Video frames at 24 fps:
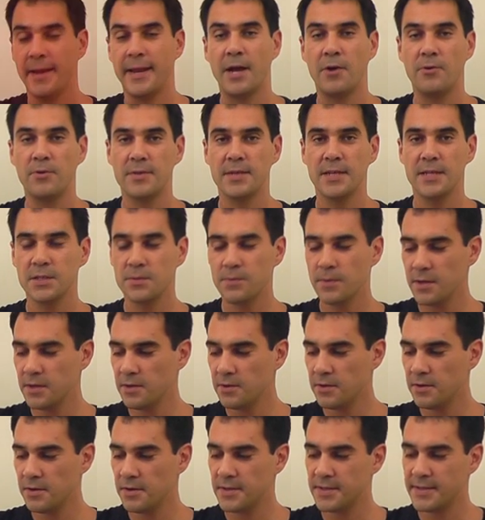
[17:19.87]
Now with this one,
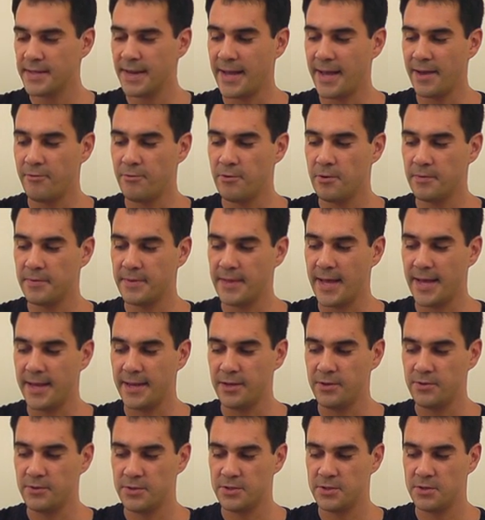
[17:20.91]
you'll notice that I wrote
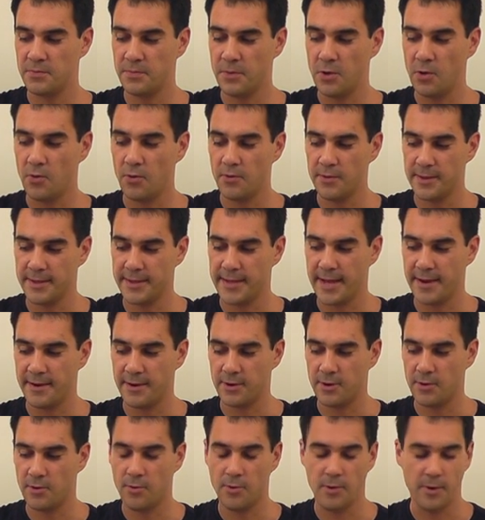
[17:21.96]
that you should be holding down a
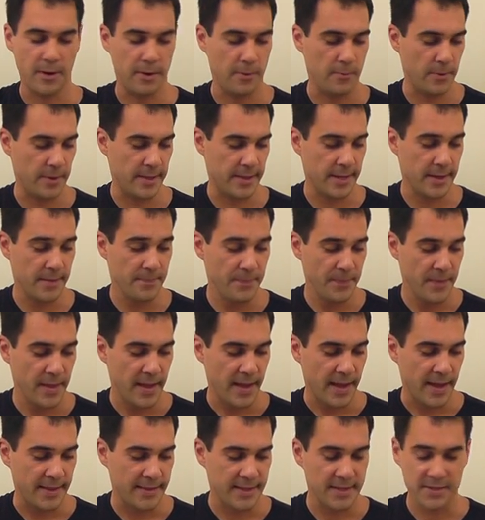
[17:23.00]
chord with it,
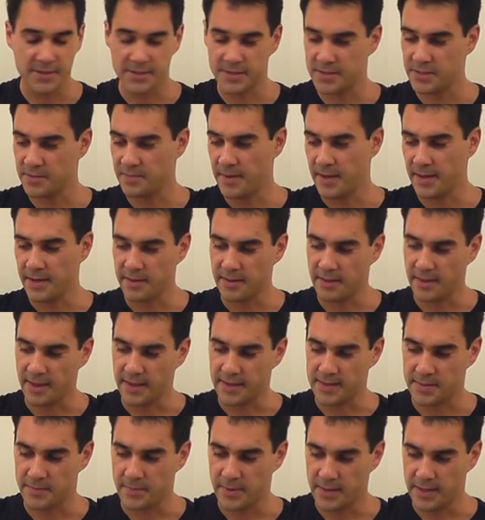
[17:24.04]
and that's just to make
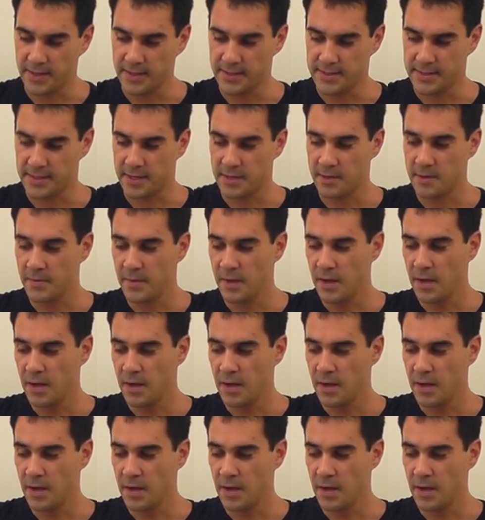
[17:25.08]
things a bit easier.